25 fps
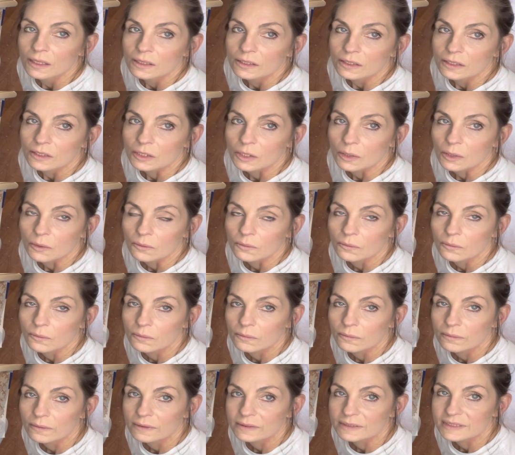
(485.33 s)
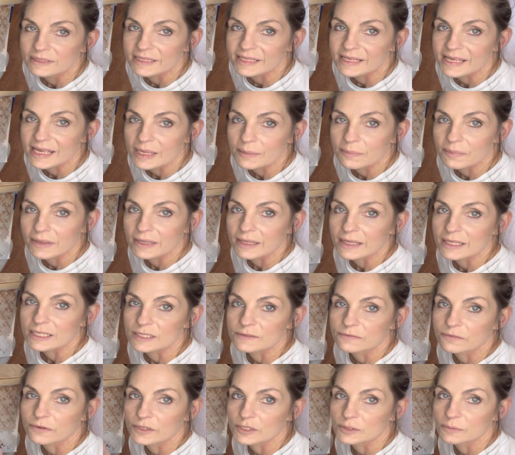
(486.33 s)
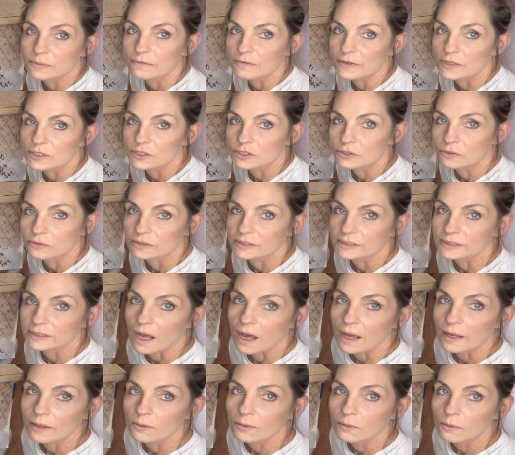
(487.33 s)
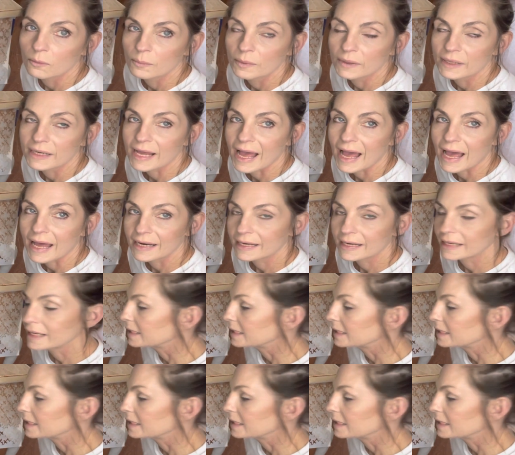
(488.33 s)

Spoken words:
you know, to keep it its French provincial style, but adding a